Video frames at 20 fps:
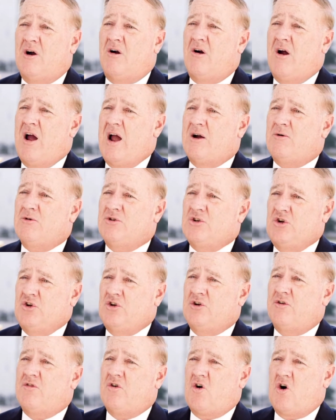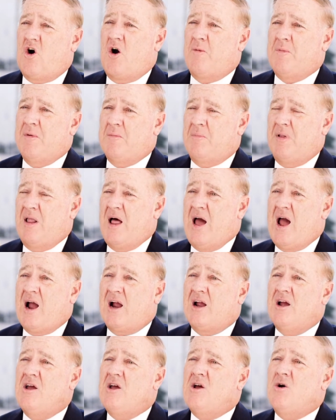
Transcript: our acquisition of Carbon Black.